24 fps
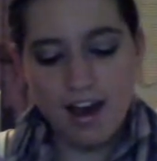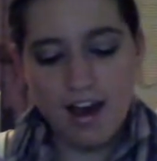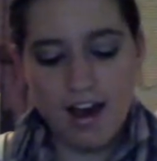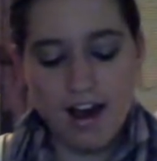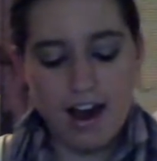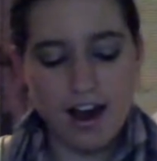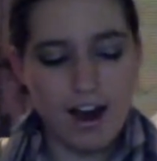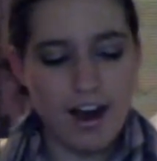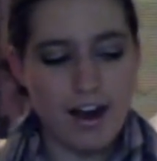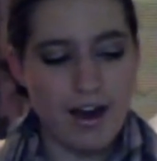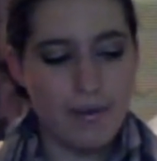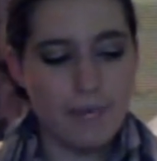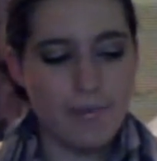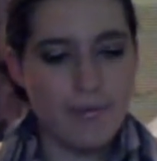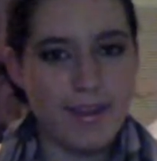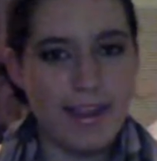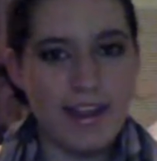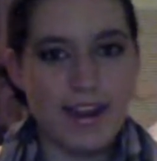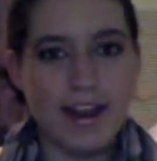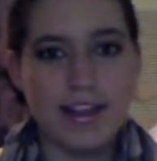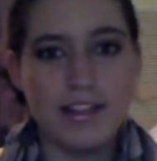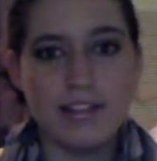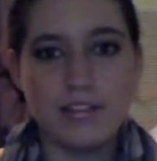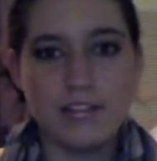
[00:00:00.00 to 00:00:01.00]
And
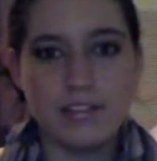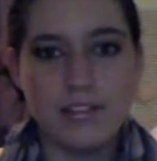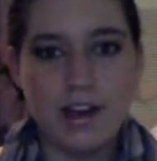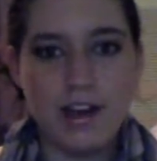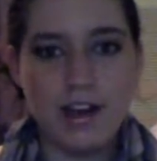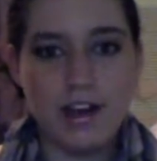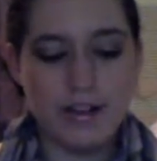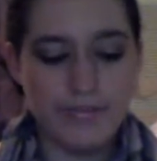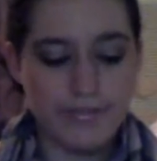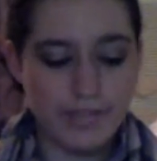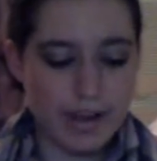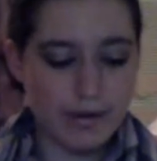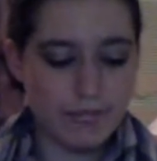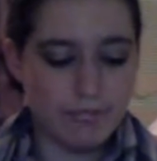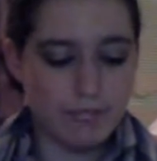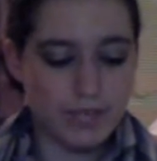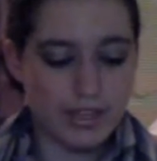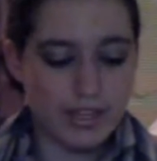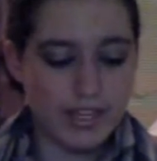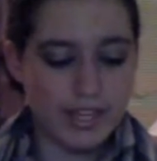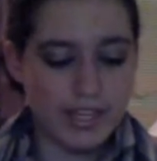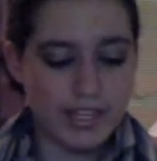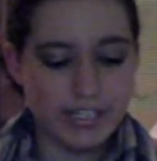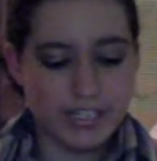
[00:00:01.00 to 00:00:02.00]
I'm
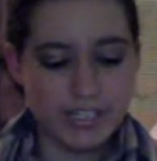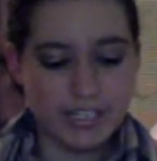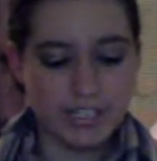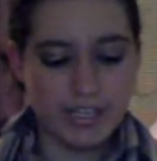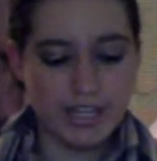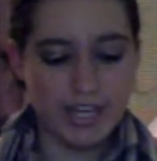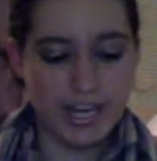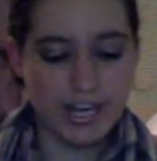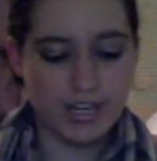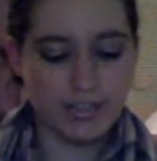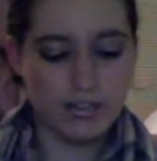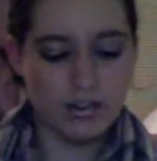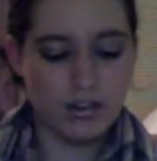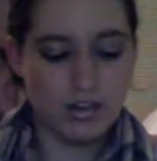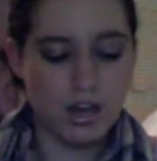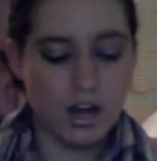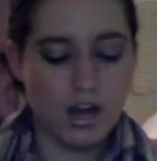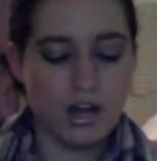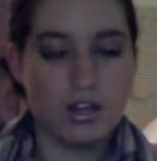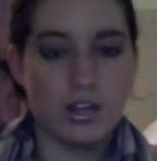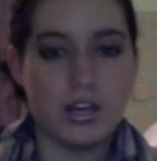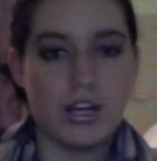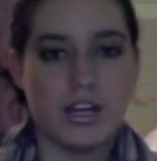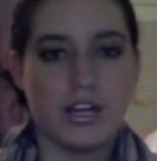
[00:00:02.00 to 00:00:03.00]
really into that
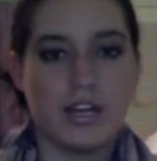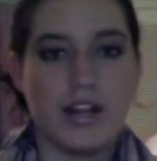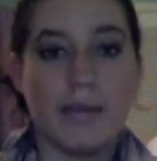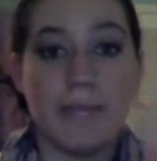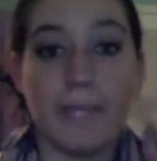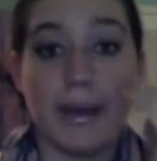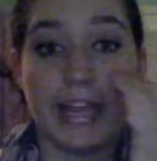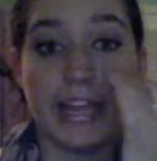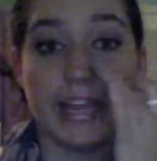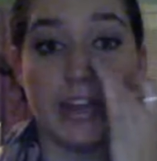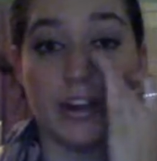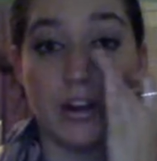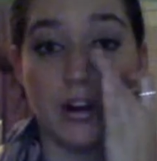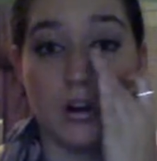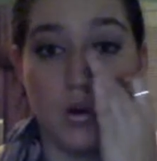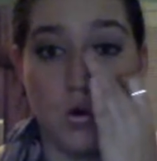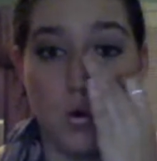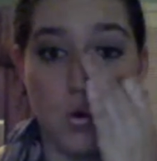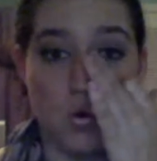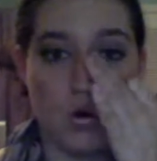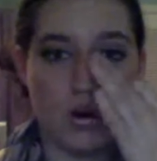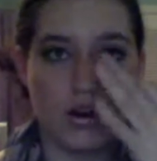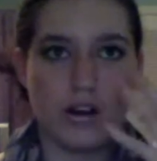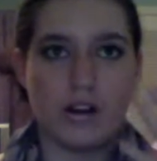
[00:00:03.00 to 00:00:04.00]
color in my inner
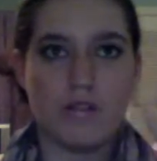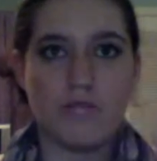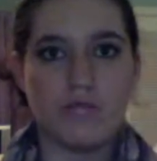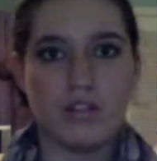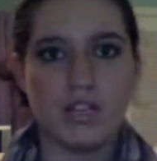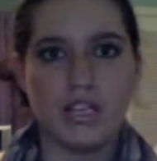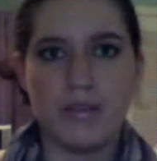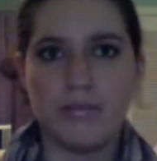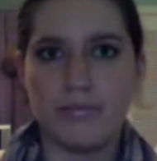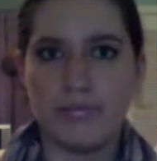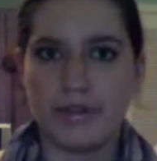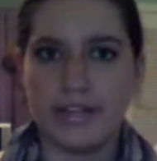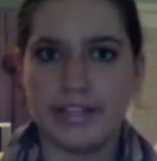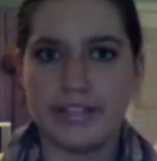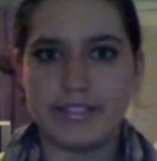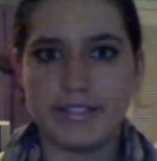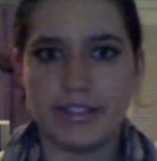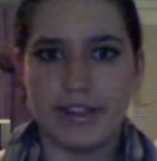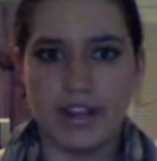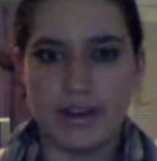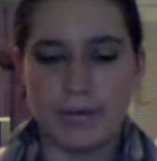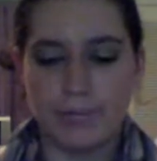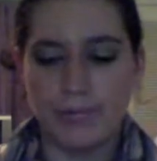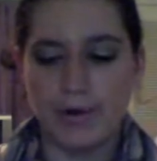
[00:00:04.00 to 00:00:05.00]
corner. It really brings
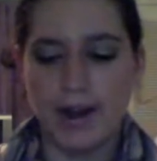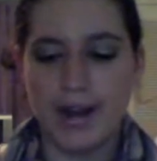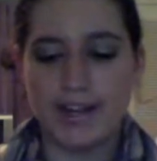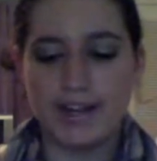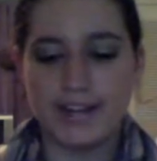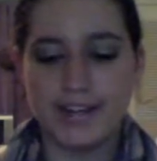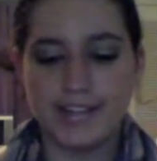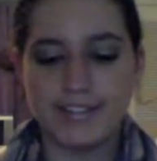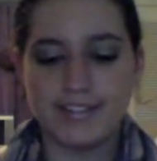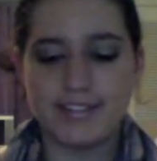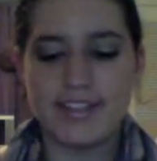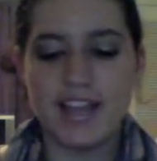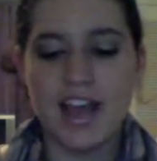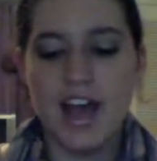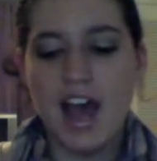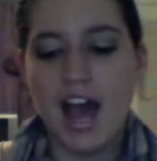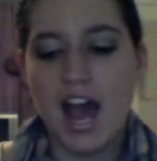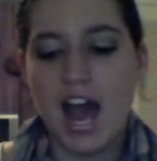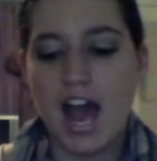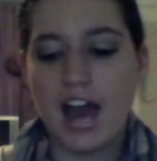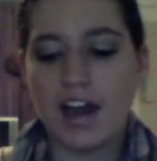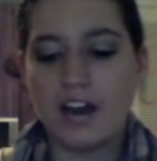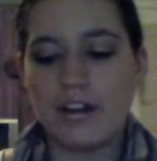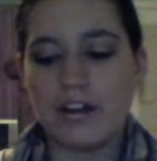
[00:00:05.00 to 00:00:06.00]
a lot of brightness.
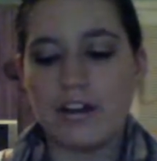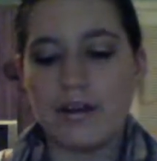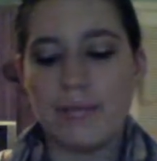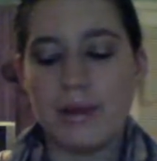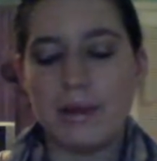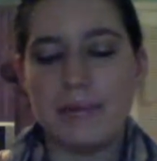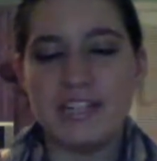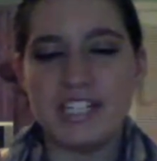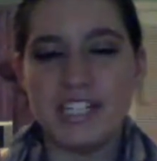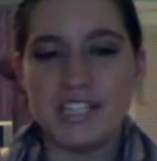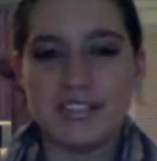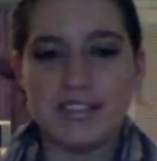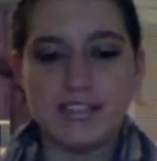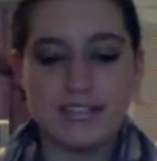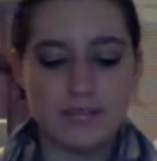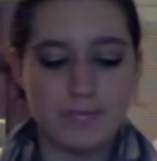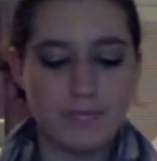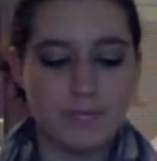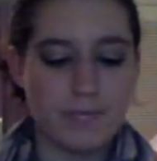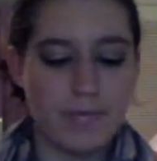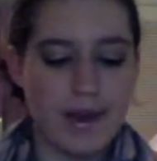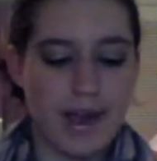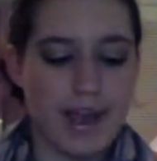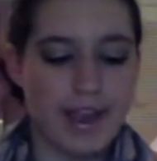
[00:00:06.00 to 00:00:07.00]
I don't know, maybe it's just
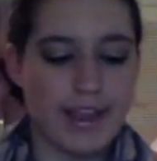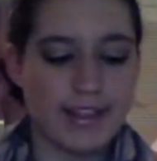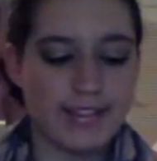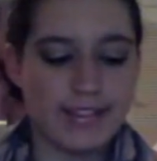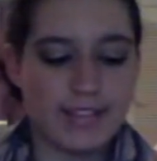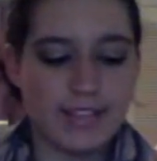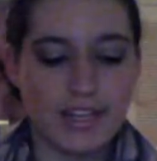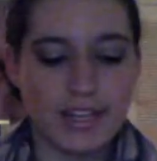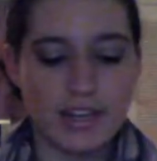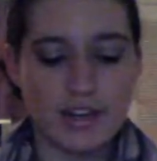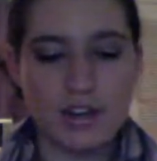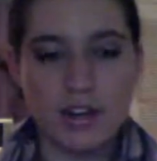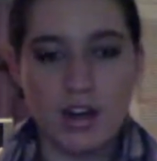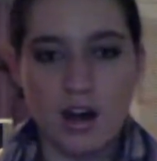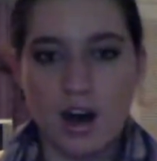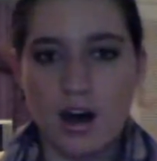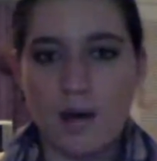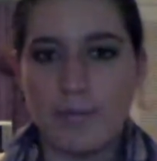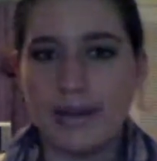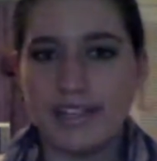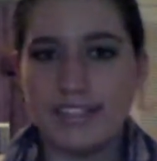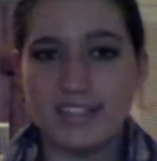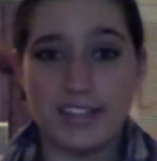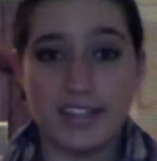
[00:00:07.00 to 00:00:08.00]
my skin,
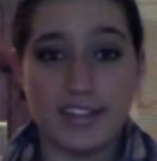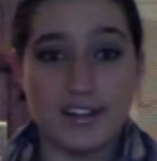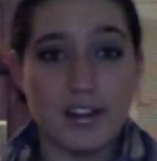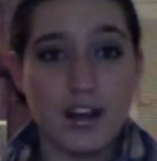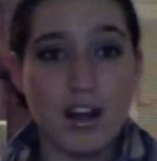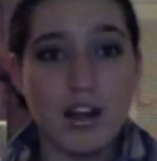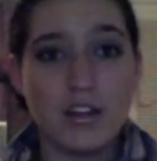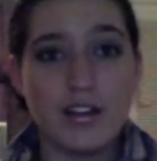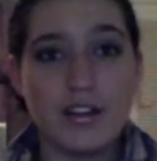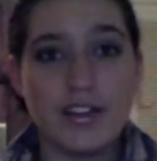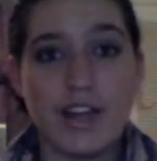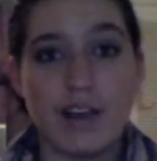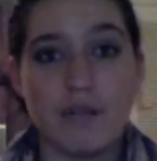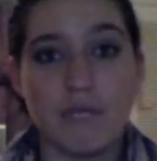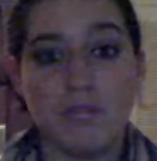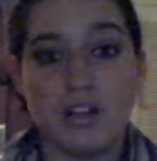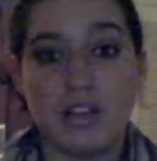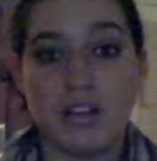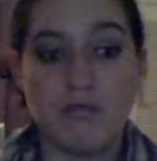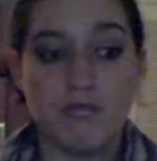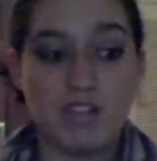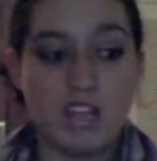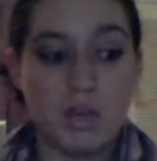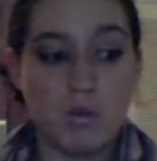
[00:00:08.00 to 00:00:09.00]
all my skin color that
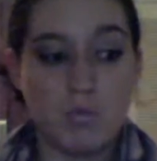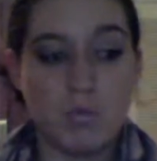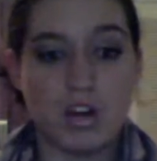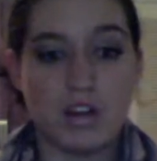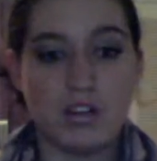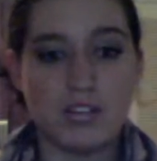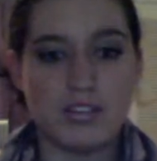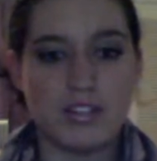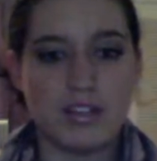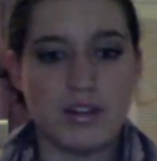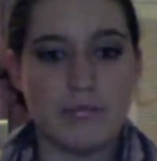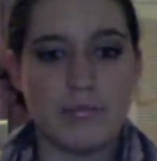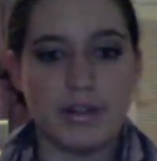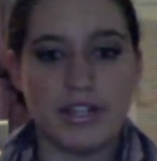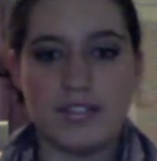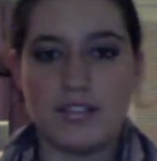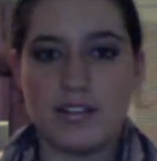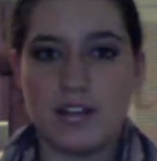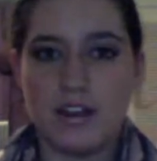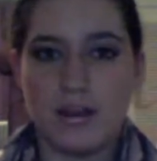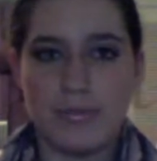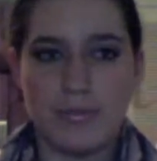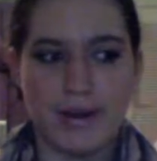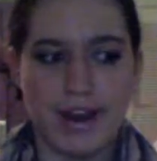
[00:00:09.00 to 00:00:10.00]
really works, and it
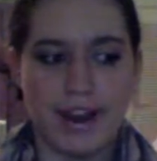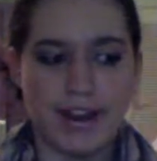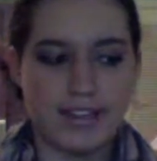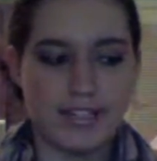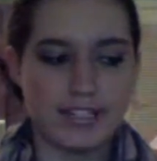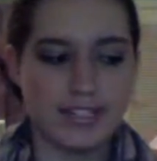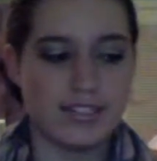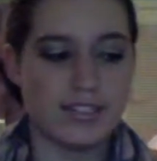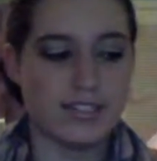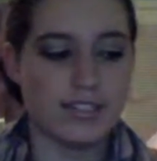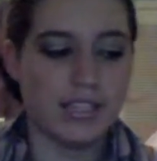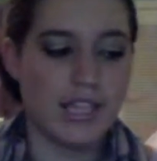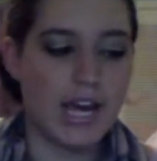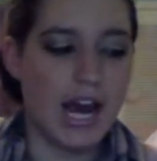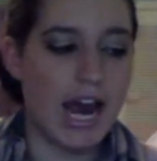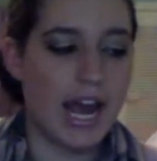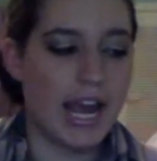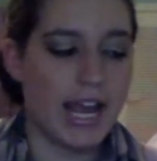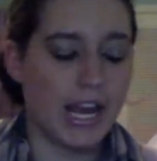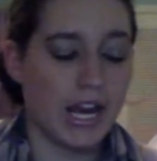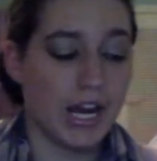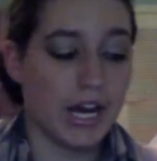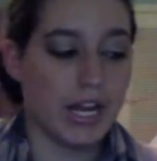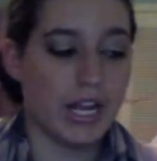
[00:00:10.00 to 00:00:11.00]
brings a lot of brightness into the
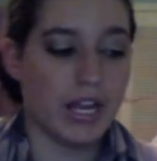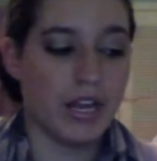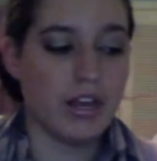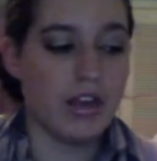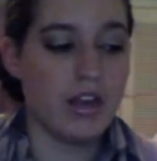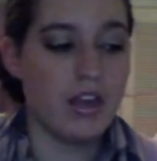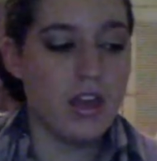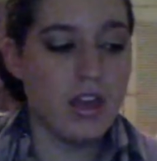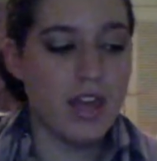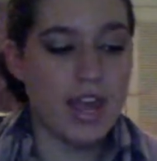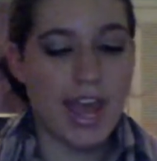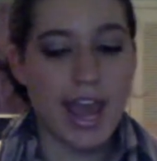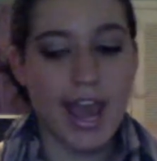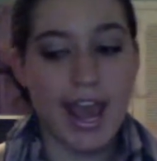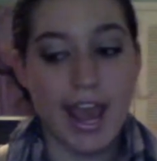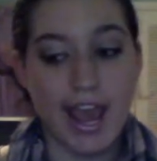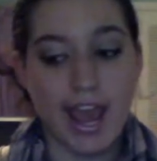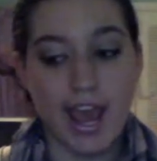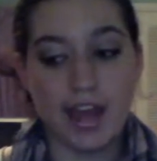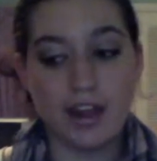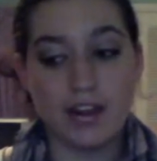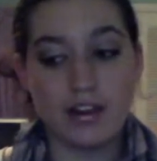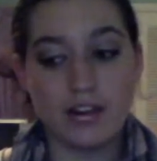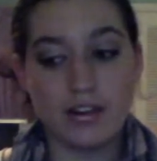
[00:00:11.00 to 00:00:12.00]
eye area,
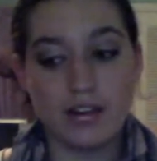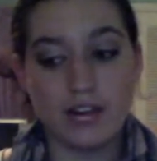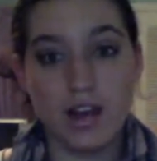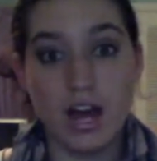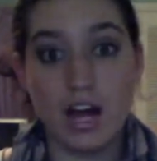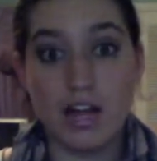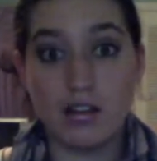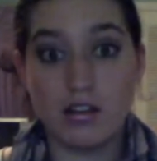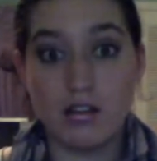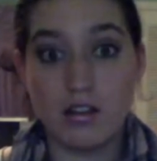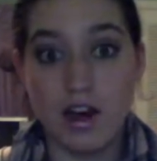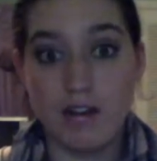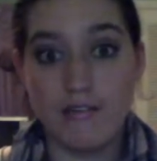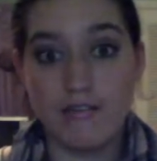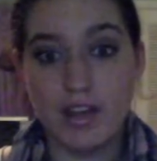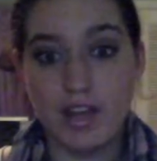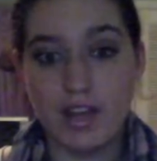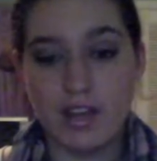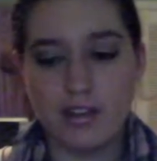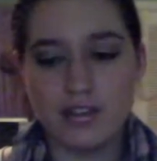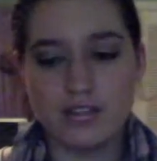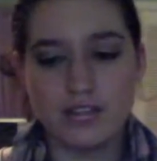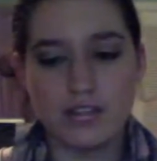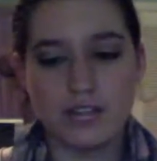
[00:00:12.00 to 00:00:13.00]
and I love
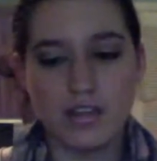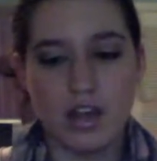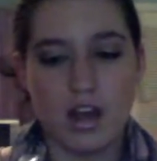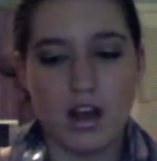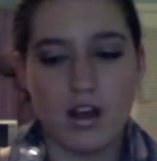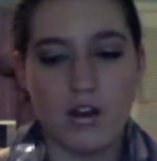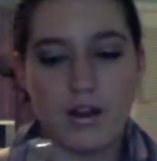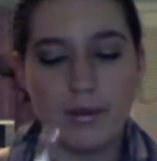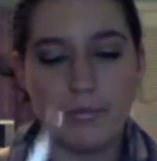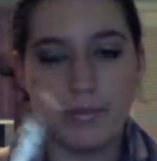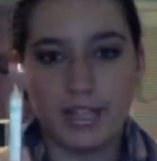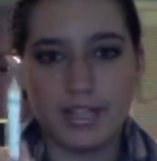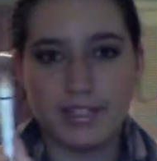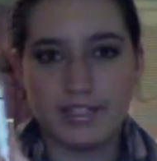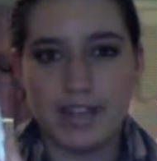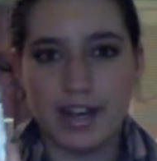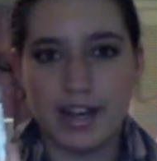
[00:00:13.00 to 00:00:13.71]
it. So I'm really